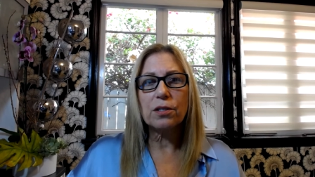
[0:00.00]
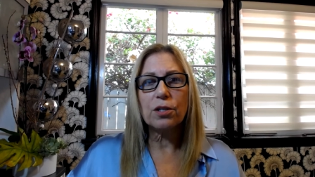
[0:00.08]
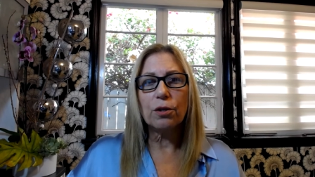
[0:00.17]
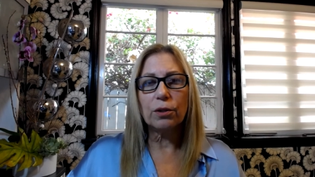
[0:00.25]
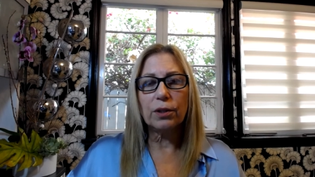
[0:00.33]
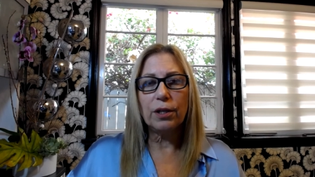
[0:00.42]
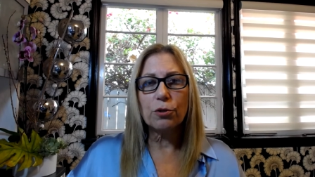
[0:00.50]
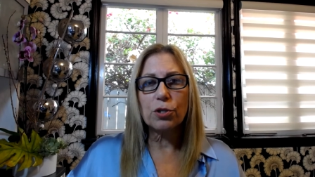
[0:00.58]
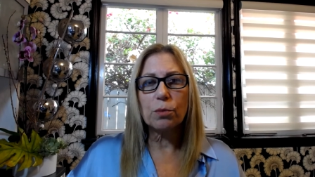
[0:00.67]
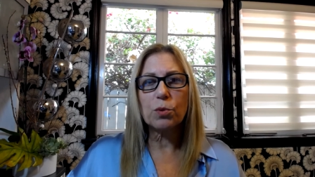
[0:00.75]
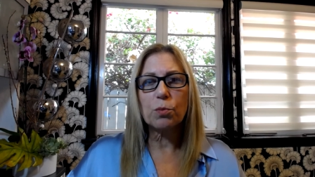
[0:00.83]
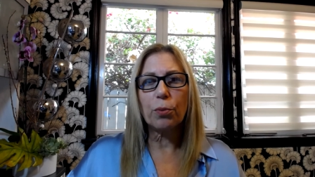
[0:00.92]
your
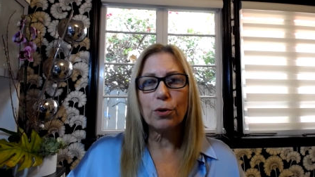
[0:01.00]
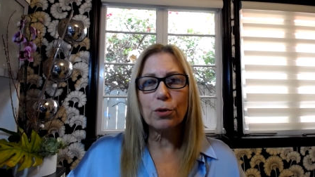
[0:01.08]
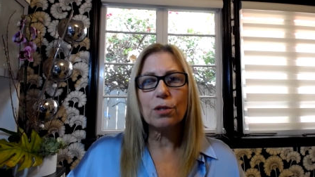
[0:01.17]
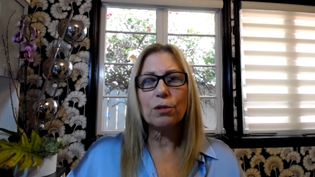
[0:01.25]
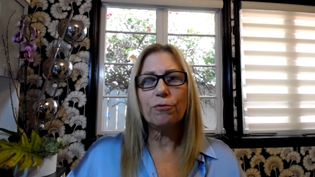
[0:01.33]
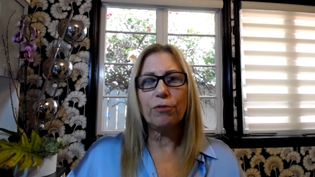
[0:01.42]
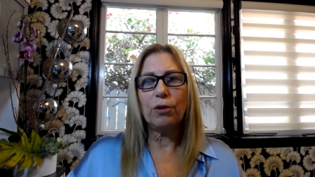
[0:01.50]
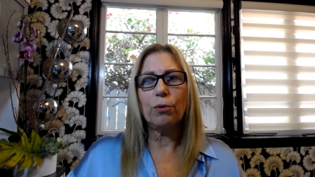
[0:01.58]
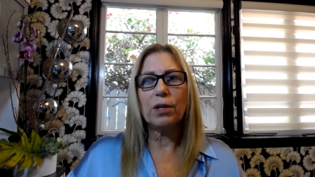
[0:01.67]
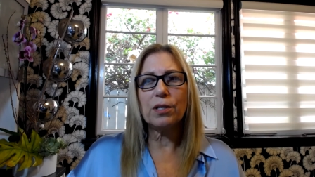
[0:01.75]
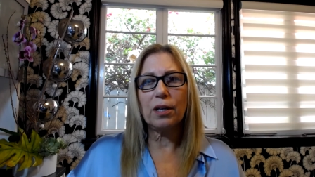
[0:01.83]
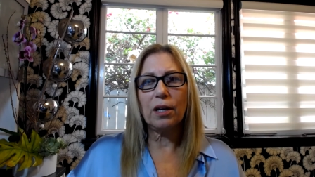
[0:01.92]
leadership's personal
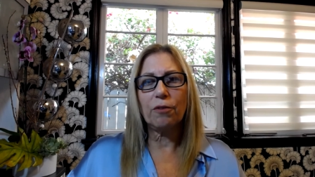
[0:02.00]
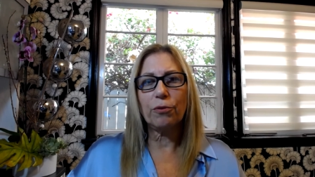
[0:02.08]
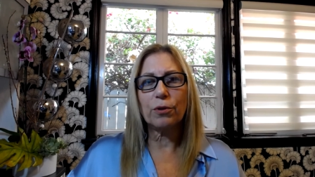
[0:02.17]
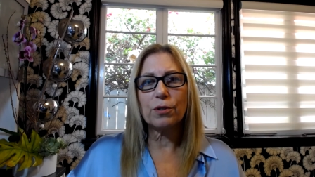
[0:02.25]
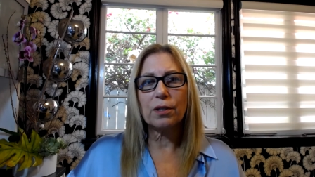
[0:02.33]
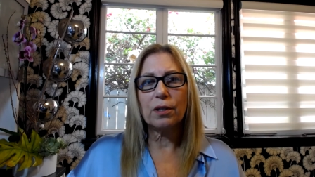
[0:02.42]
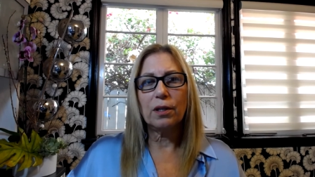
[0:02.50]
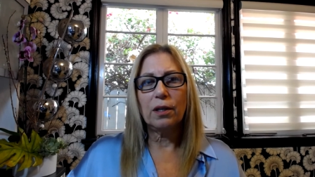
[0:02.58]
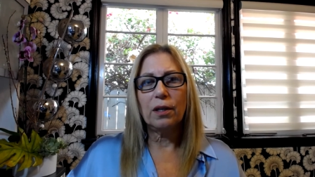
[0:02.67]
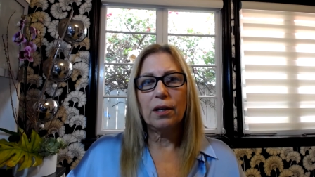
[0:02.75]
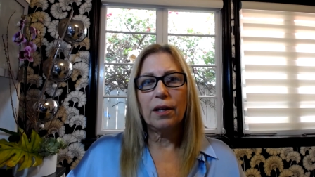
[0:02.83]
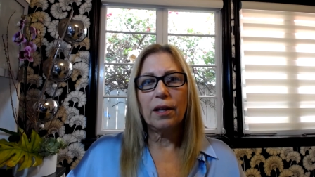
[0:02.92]
fundraising efforts.
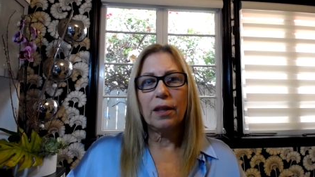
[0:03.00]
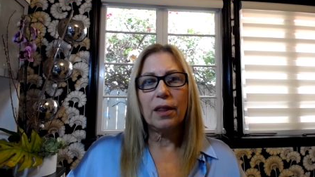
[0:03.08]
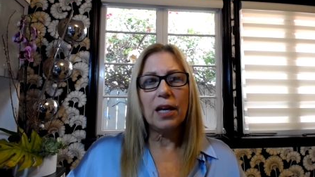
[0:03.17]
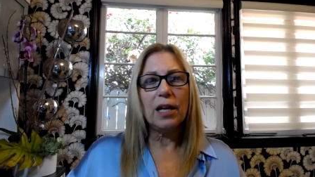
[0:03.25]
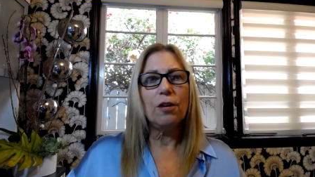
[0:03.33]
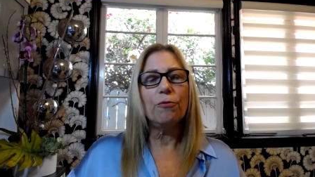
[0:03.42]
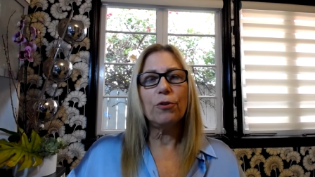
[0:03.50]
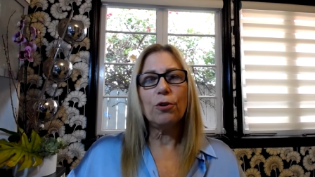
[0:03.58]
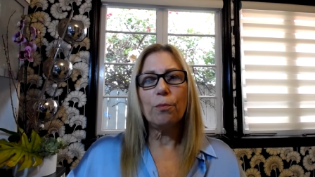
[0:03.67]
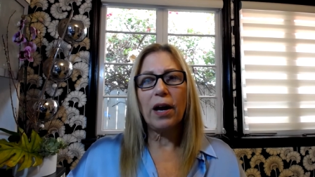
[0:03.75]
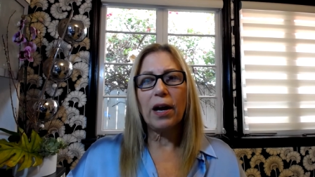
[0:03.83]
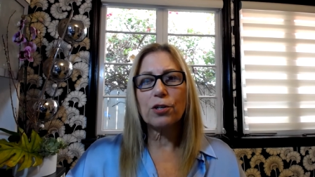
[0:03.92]
Thank you for your
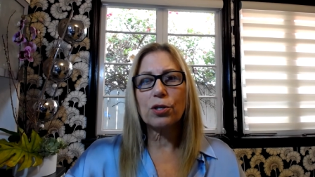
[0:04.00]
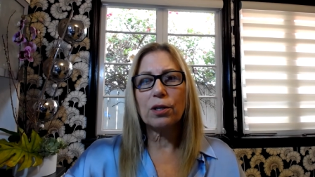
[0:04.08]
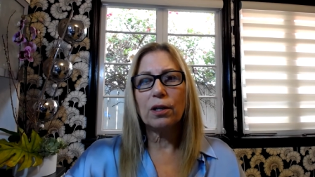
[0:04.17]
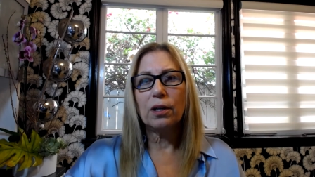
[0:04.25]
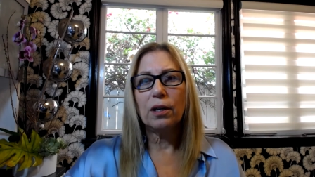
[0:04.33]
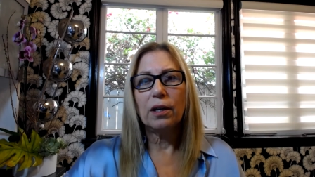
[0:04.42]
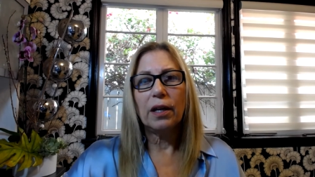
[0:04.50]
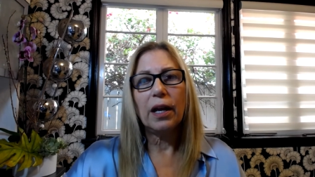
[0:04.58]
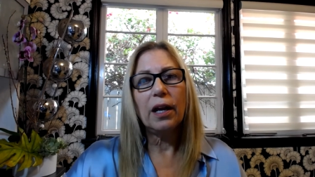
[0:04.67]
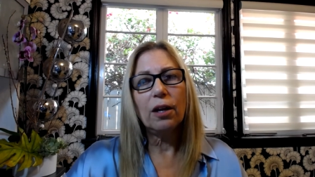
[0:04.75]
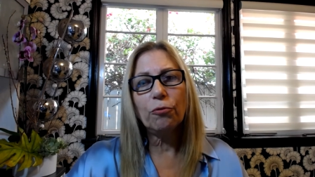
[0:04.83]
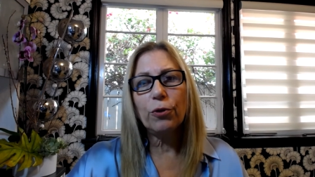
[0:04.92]
passion
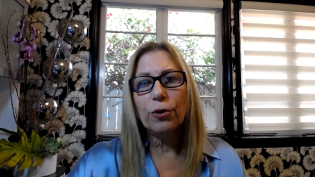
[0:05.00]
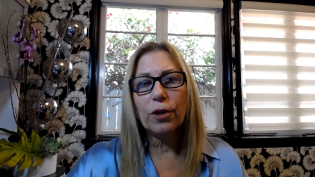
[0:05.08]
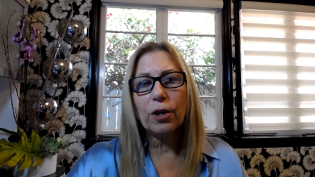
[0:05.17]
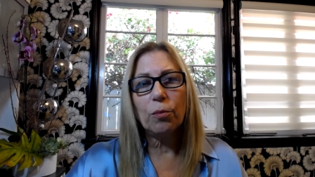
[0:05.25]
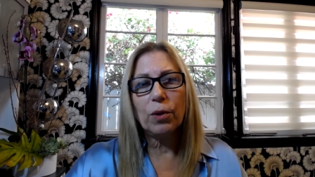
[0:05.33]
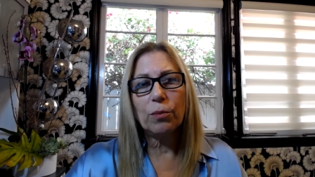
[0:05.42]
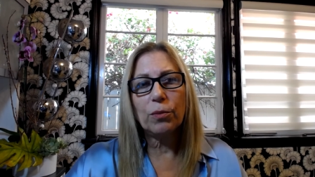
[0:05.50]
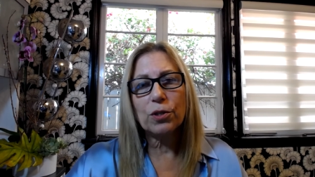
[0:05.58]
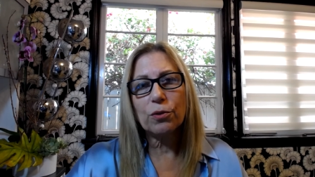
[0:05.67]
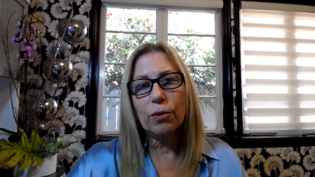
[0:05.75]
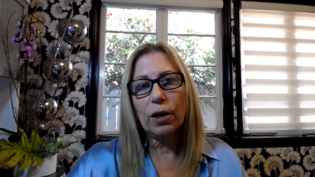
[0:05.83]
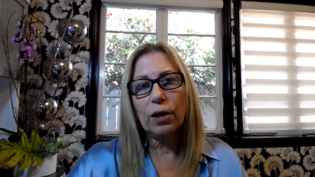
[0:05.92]
and for your commitment to
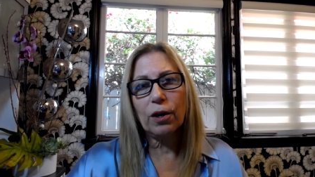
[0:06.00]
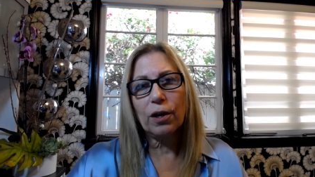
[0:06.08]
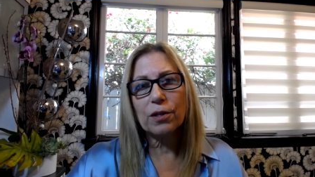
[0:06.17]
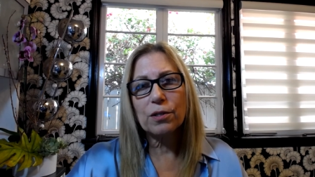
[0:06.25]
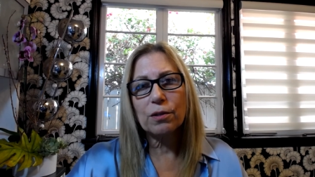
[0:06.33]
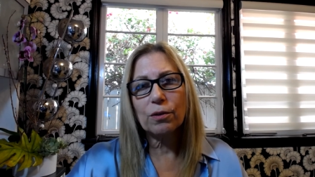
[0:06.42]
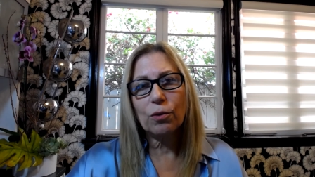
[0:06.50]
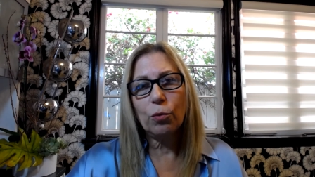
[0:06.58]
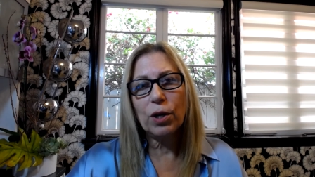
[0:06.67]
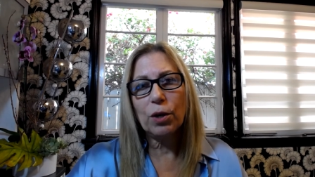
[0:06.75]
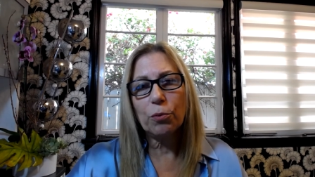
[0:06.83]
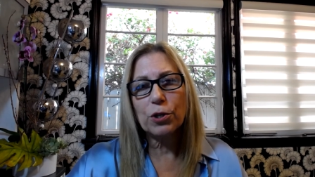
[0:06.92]
our cause.
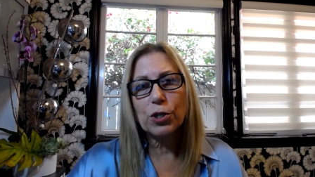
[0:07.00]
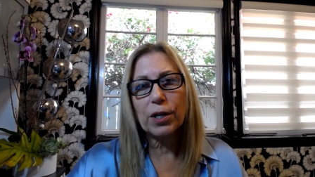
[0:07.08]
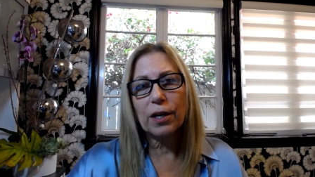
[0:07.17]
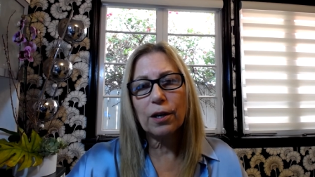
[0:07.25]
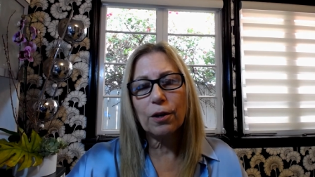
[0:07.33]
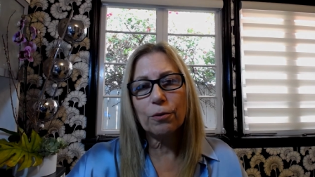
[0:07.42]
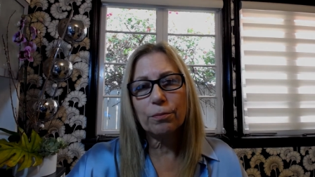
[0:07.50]
We appreciate you.